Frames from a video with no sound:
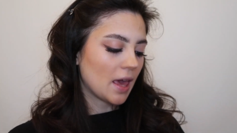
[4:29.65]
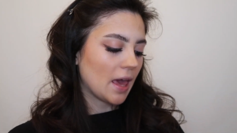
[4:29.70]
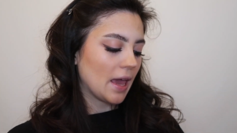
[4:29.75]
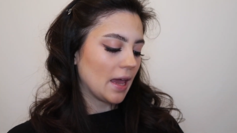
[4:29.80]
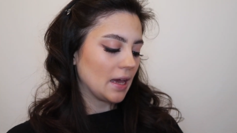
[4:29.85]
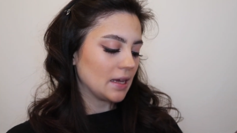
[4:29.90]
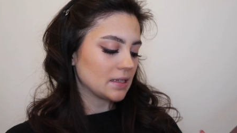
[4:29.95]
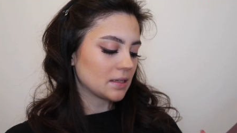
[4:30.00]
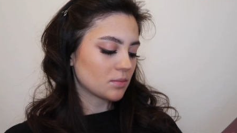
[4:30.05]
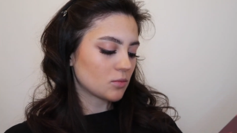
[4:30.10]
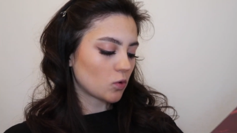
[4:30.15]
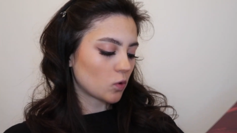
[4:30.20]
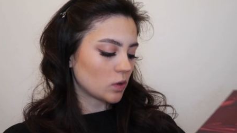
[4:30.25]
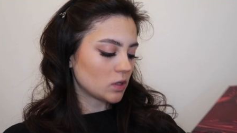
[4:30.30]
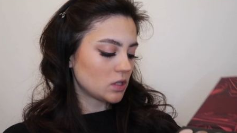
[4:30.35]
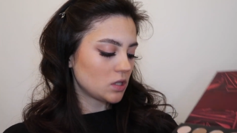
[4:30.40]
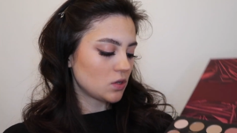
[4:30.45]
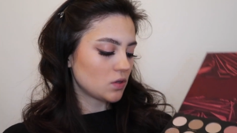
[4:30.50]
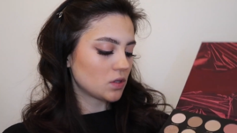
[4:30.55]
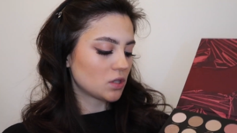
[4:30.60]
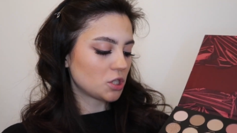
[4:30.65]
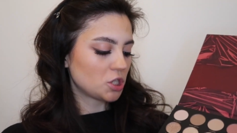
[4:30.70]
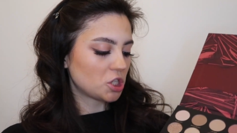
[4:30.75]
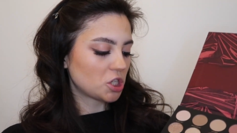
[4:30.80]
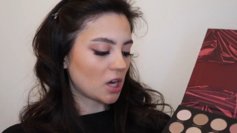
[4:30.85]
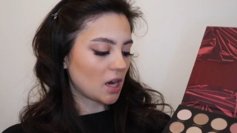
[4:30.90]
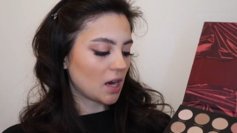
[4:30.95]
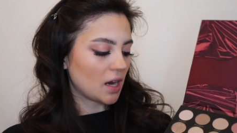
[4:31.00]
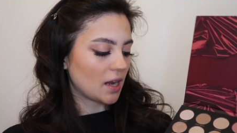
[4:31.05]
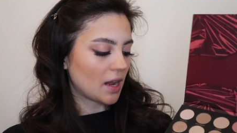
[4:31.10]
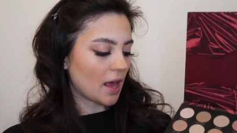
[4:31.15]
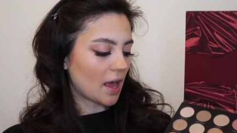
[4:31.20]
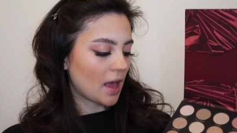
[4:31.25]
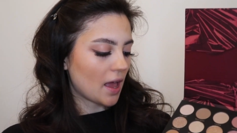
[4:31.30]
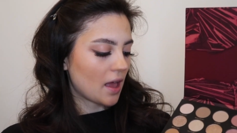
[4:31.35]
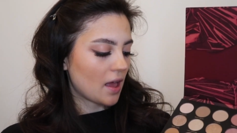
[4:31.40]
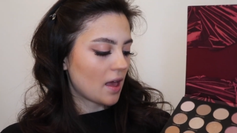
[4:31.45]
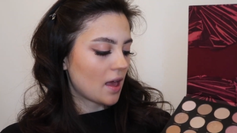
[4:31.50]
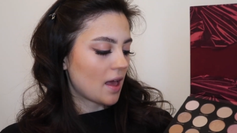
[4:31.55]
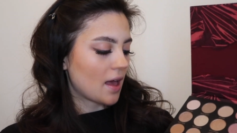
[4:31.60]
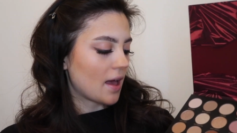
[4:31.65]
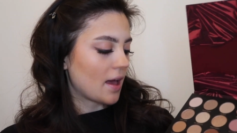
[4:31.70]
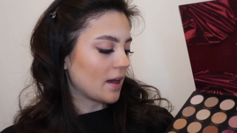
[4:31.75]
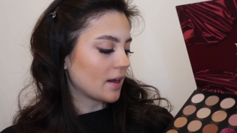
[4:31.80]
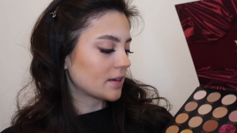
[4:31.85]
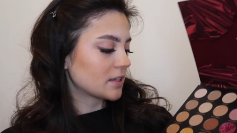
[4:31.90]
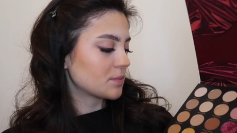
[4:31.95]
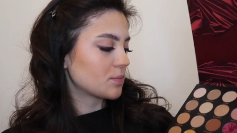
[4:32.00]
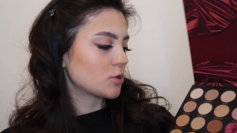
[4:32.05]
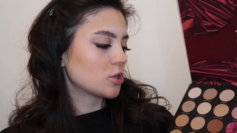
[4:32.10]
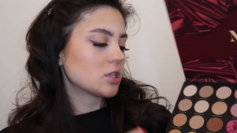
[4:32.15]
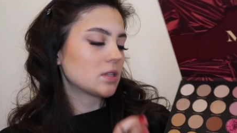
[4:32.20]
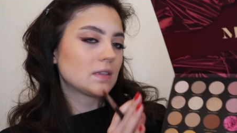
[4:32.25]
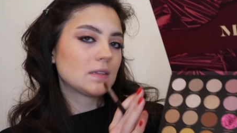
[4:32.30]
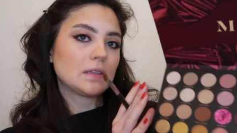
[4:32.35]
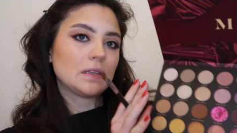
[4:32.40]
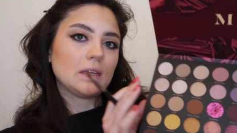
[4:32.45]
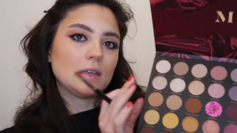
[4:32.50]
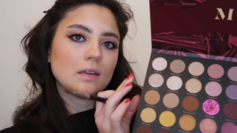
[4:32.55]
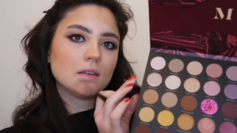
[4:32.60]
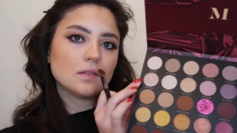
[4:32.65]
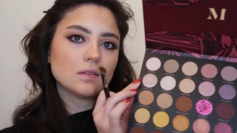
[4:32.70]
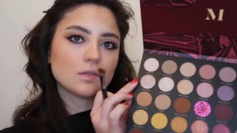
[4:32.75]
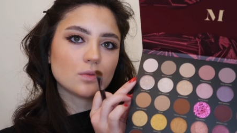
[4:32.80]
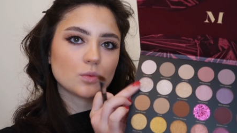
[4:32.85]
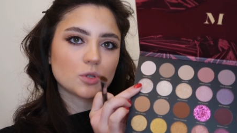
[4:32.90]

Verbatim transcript: and I'm going to use the shade Expert Tease,